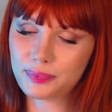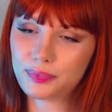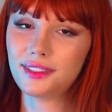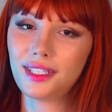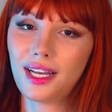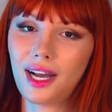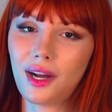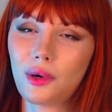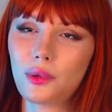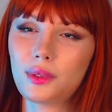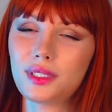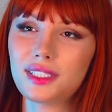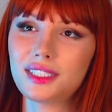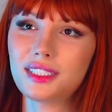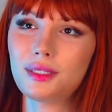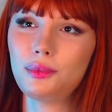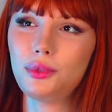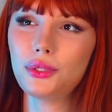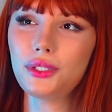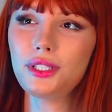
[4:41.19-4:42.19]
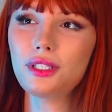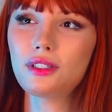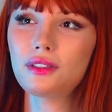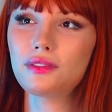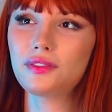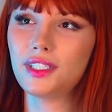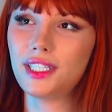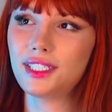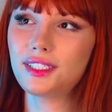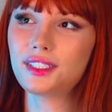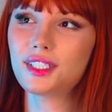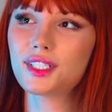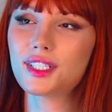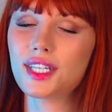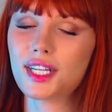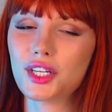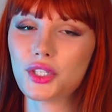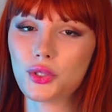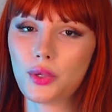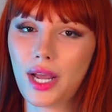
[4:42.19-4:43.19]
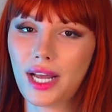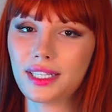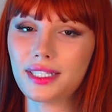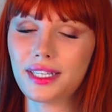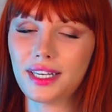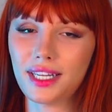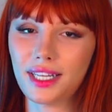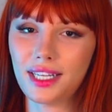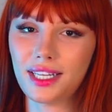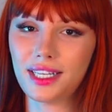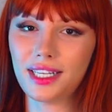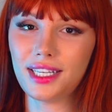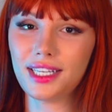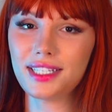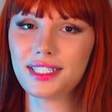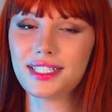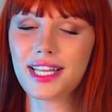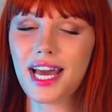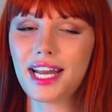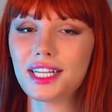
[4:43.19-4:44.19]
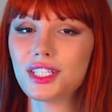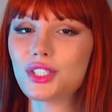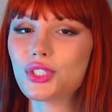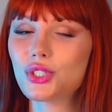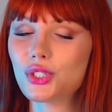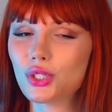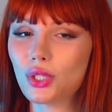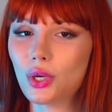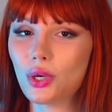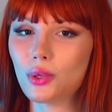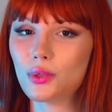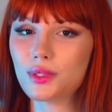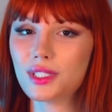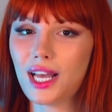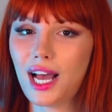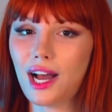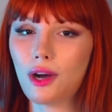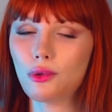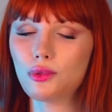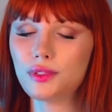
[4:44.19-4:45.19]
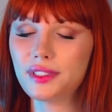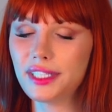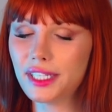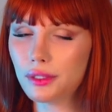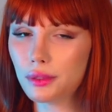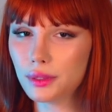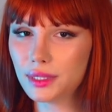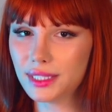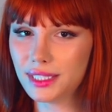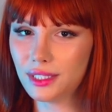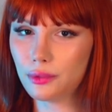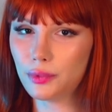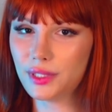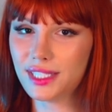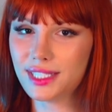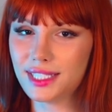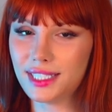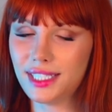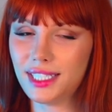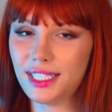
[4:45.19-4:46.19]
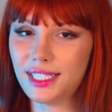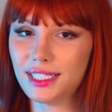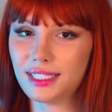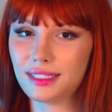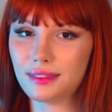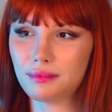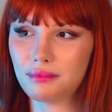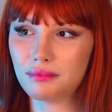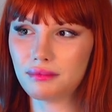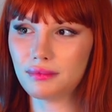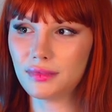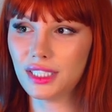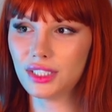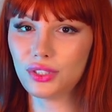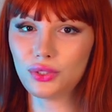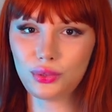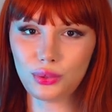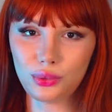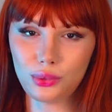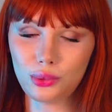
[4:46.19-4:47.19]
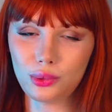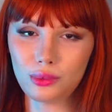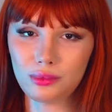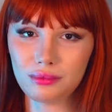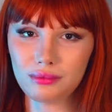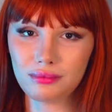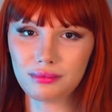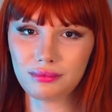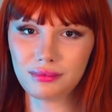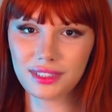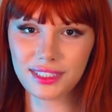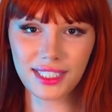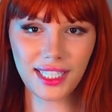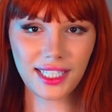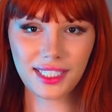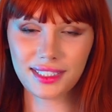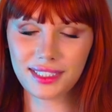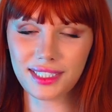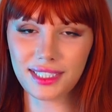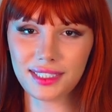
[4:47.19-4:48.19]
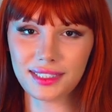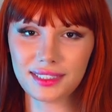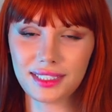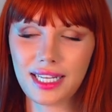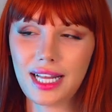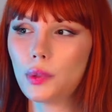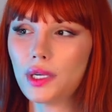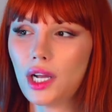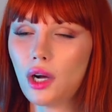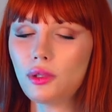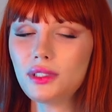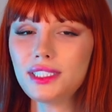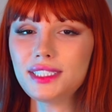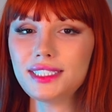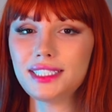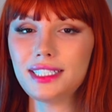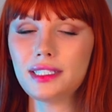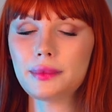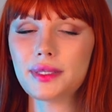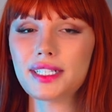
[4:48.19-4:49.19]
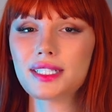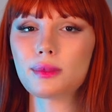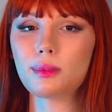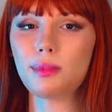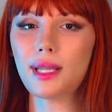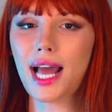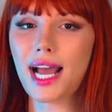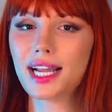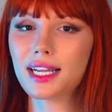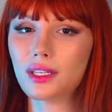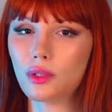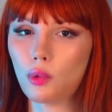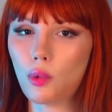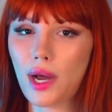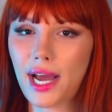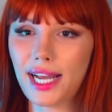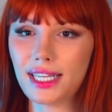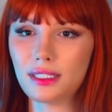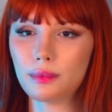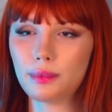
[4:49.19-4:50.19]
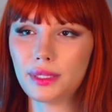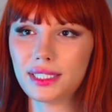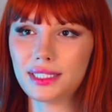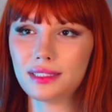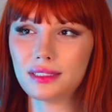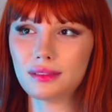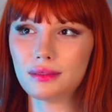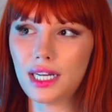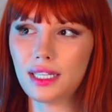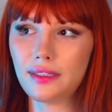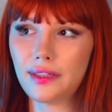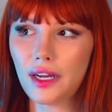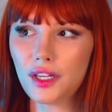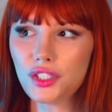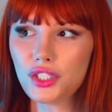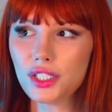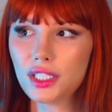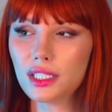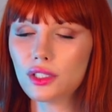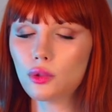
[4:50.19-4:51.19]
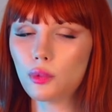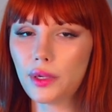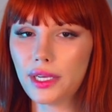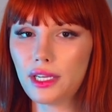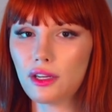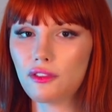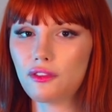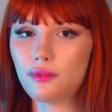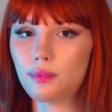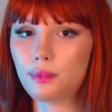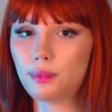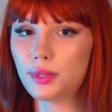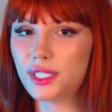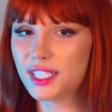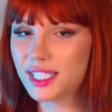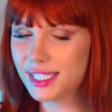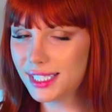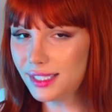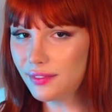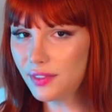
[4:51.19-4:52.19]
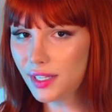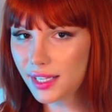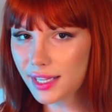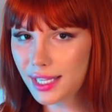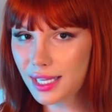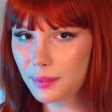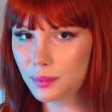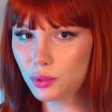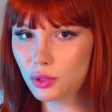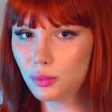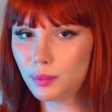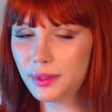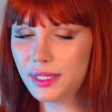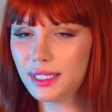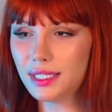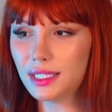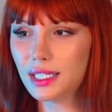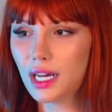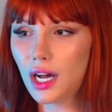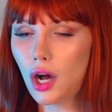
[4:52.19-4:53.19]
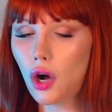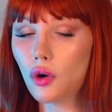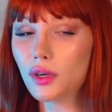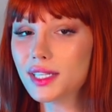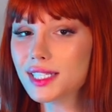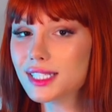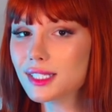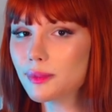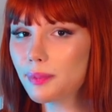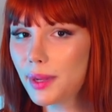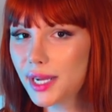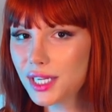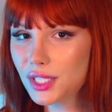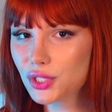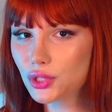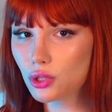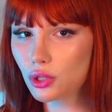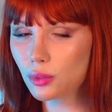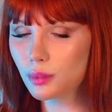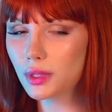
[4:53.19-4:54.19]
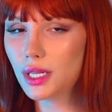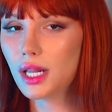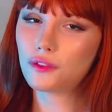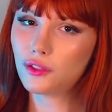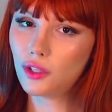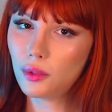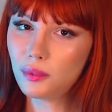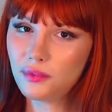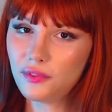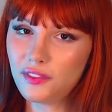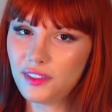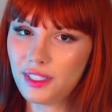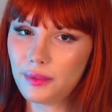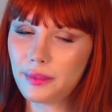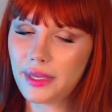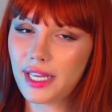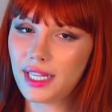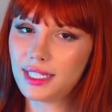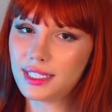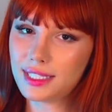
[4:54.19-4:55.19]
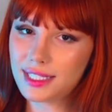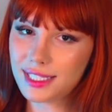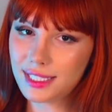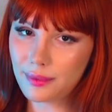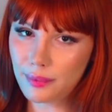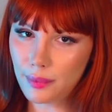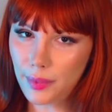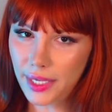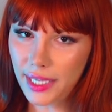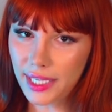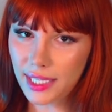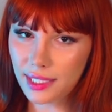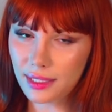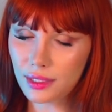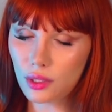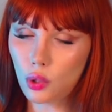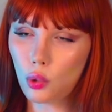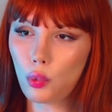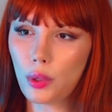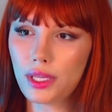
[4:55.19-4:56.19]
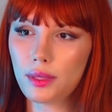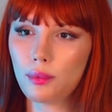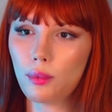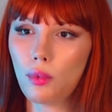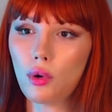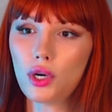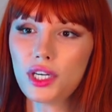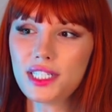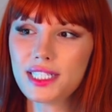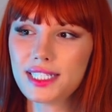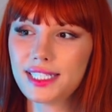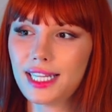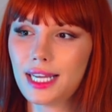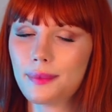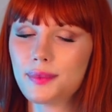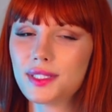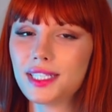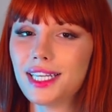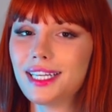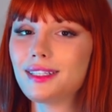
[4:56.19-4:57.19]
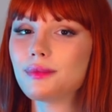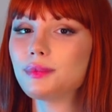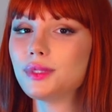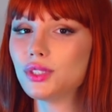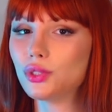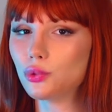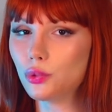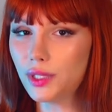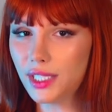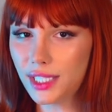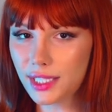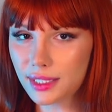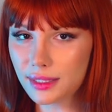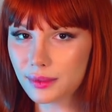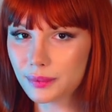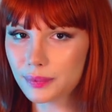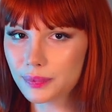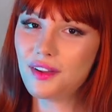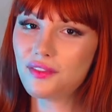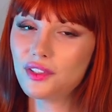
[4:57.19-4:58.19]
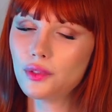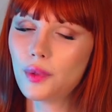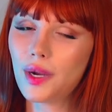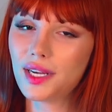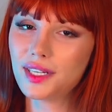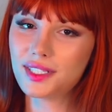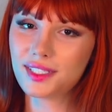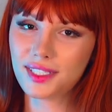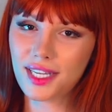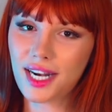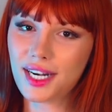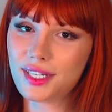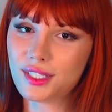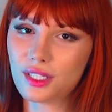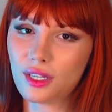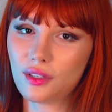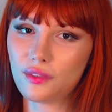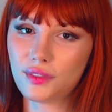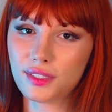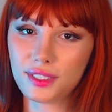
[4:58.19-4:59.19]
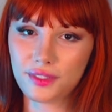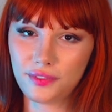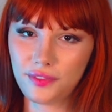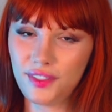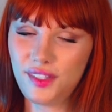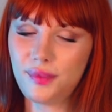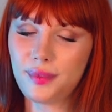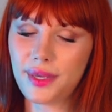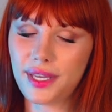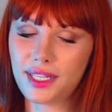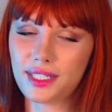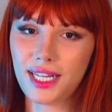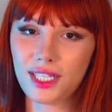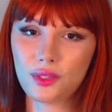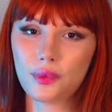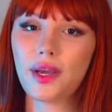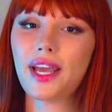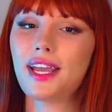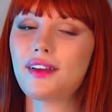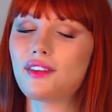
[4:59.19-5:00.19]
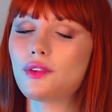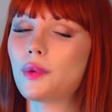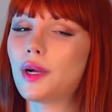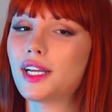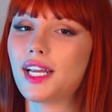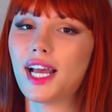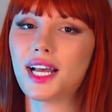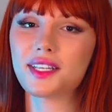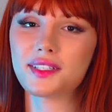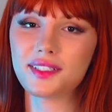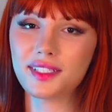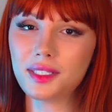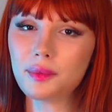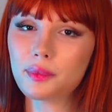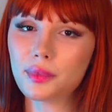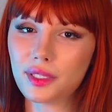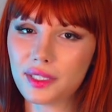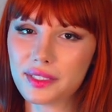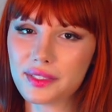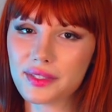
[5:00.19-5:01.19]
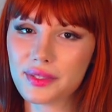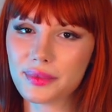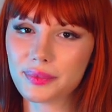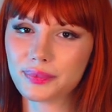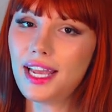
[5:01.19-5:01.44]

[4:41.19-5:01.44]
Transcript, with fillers: Now, the beauty of intersexuality is that it shows how narrowly we see the two sexes. We only see them as black and white, but a logical way of perceiving them would be on a spectrum from female to male with more steps in between. Everyone starts off as female, that's why everyone has nipples.